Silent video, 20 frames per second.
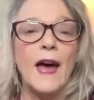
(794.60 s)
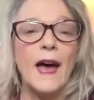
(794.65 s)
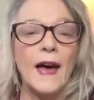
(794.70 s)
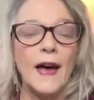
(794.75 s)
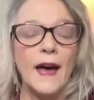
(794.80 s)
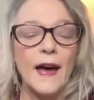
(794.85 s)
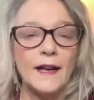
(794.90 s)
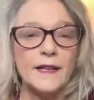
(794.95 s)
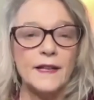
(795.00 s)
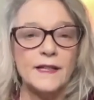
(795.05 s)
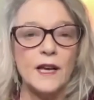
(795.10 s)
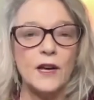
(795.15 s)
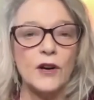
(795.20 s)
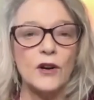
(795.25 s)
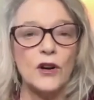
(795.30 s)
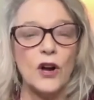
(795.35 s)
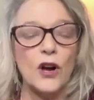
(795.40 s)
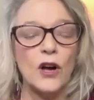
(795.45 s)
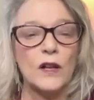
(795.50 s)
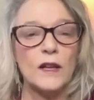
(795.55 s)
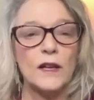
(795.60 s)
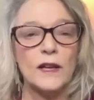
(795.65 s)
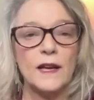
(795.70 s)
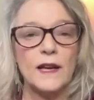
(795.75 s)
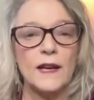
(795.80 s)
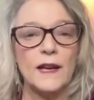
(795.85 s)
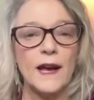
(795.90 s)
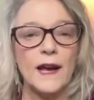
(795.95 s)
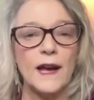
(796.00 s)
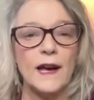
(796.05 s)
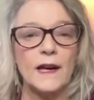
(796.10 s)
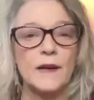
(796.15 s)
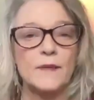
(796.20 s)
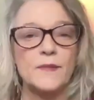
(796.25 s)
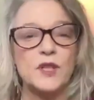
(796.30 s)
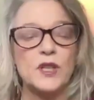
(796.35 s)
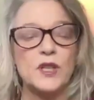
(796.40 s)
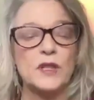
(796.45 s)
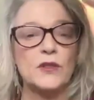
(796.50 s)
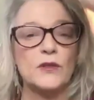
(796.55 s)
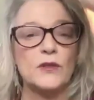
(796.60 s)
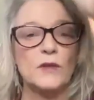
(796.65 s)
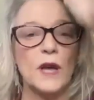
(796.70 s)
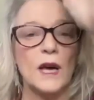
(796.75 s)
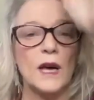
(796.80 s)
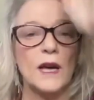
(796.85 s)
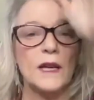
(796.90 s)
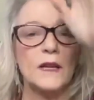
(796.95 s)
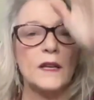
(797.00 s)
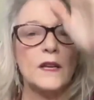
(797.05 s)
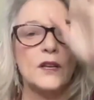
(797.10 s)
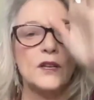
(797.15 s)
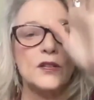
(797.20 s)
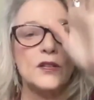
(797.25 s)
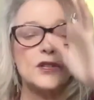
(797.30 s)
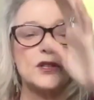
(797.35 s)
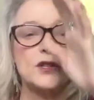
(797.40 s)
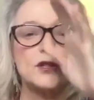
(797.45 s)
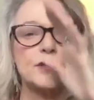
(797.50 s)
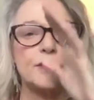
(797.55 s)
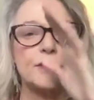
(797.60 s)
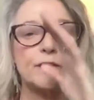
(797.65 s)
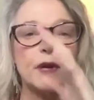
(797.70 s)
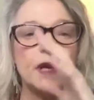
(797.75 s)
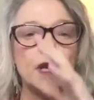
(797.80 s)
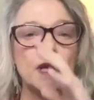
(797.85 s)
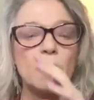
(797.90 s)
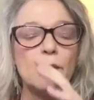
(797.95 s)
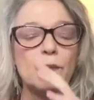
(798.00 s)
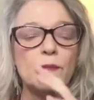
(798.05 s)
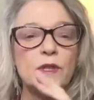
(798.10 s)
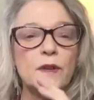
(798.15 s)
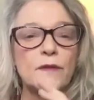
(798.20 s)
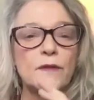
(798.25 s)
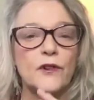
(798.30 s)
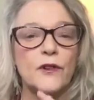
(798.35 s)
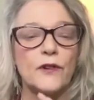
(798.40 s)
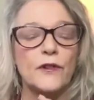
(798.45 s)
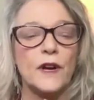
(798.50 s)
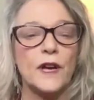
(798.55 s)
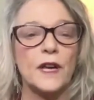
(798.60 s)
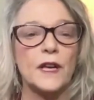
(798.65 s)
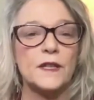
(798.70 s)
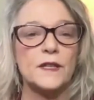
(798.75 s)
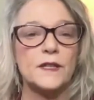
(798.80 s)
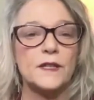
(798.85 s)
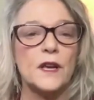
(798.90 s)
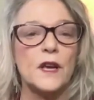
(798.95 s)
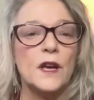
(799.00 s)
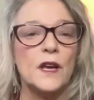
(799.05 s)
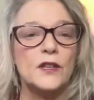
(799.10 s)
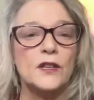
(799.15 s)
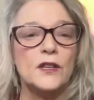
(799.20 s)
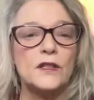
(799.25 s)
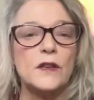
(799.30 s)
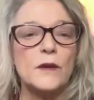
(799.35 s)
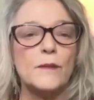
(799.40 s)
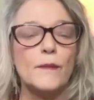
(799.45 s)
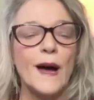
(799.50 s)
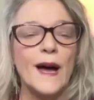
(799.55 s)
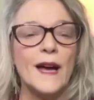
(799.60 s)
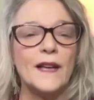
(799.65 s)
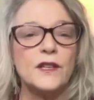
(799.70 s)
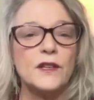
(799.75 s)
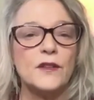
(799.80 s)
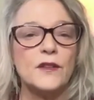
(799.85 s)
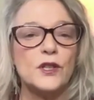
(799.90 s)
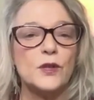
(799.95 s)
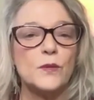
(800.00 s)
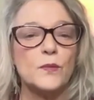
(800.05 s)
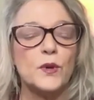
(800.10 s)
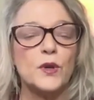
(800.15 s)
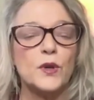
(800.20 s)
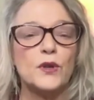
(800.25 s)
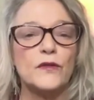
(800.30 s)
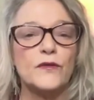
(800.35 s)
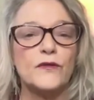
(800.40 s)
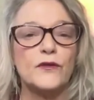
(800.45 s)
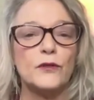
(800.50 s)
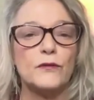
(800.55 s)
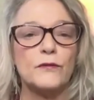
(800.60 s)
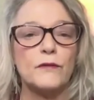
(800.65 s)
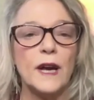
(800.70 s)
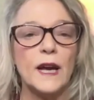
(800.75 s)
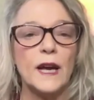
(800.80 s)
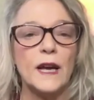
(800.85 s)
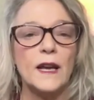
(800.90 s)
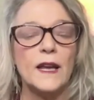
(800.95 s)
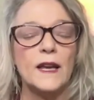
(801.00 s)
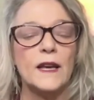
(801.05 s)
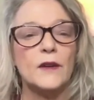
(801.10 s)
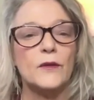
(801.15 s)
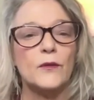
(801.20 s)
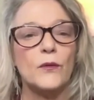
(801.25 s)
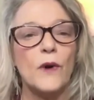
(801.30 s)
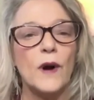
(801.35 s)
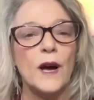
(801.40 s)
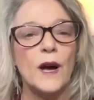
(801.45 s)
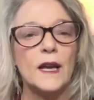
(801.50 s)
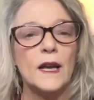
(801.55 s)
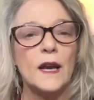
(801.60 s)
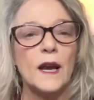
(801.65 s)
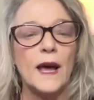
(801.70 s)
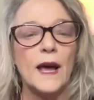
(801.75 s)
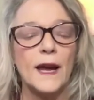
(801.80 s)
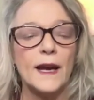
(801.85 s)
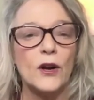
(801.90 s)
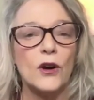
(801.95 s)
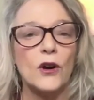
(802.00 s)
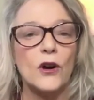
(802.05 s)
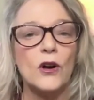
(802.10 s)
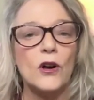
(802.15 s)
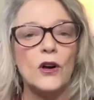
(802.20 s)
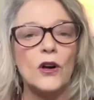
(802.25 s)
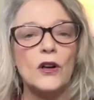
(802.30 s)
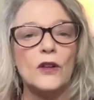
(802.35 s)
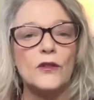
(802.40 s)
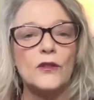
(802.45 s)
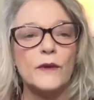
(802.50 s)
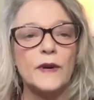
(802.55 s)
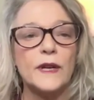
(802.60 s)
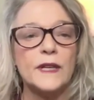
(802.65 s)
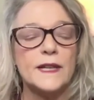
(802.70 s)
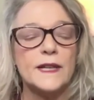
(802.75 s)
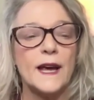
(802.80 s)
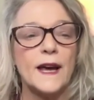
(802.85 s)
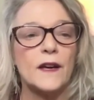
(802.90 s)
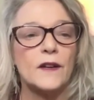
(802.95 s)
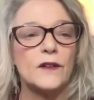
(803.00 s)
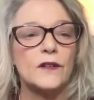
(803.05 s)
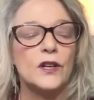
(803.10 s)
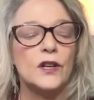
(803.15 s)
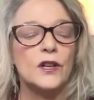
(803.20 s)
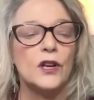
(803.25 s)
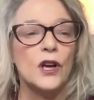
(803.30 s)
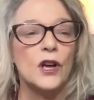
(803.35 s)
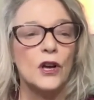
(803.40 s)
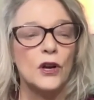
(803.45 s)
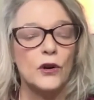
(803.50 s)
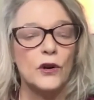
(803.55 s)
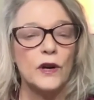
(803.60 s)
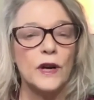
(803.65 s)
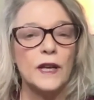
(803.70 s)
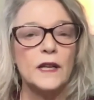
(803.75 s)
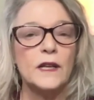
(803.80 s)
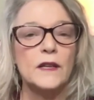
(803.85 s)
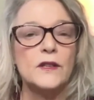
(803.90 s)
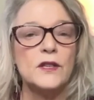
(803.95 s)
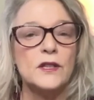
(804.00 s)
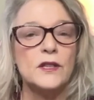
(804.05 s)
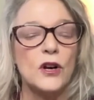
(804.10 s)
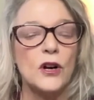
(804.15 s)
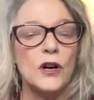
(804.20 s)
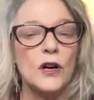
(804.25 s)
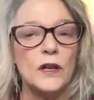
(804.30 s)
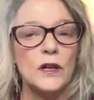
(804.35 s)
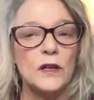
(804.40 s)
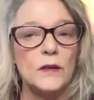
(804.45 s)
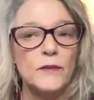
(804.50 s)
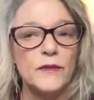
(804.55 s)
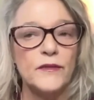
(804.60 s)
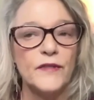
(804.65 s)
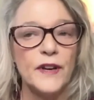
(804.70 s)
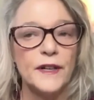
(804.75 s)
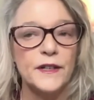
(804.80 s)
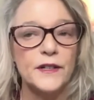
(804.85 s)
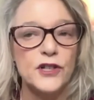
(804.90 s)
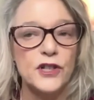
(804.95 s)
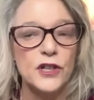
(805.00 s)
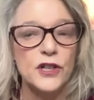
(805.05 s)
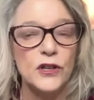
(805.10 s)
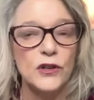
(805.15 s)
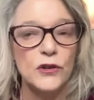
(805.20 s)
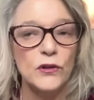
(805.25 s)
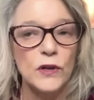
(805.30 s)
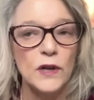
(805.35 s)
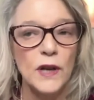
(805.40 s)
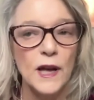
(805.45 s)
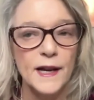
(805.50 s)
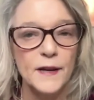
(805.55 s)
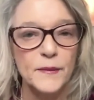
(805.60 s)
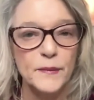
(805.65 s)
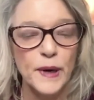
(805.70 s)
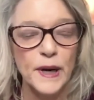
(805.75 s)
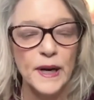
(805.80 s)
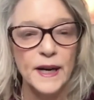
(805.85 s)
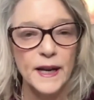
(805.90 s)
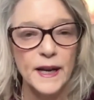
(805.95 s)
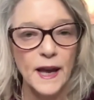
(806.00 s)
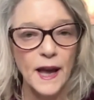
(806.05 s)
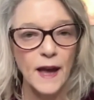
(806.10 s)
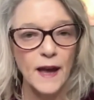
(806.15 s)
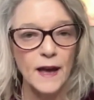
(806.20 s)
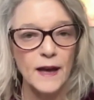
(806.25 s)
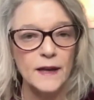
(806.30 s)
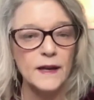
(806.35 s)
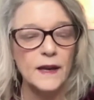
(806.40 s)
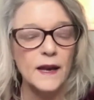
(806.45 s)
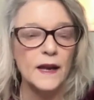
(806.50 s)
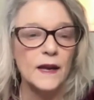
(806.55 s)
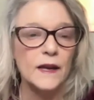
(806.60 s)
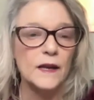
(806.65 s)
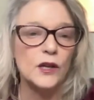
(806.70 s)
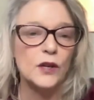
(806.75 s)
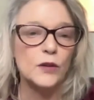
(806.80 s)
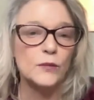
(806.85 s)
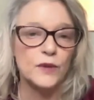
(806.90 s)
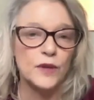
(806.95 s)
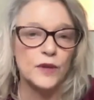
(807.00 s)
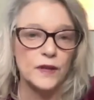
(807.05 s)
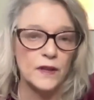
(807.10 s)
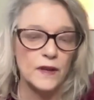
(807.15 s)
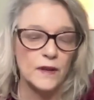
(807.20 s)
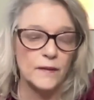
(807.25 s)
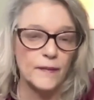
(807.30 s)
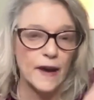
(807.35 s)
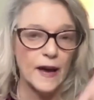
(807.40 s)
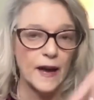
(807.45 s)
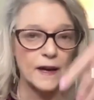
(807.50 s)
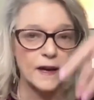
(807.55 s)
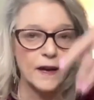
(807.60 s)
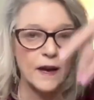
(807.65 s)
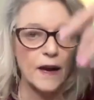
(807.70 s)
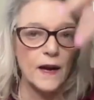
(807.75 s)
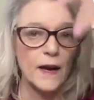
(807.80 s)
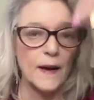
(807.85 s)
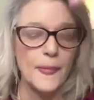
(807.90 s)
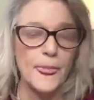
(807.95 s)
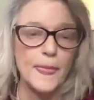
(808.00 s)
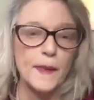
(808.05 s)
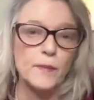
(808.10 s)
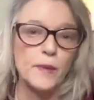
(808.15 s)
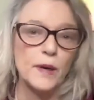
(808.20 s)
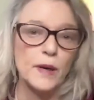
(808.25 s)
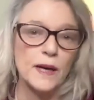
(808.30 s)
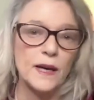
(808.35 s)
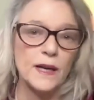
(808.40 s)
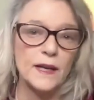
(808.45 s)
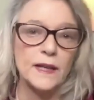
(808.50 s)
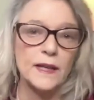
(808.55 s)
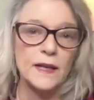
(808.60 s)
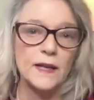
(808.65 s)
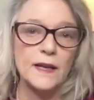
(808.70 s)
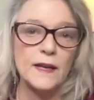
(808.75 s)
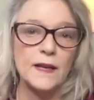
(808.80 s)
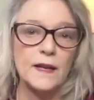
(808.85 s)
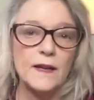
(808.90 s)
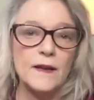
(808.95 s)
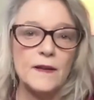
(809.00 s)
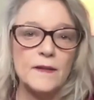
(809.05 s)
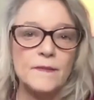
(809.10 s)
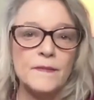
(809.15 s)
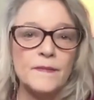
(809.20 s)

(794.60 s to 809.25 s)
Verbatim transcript: Exhale, calling in absolute light, streams of grace. Just imagine this beautiful, radiant white light all the way down creating this column of energy, your light body. Inhale, breathing back up the body.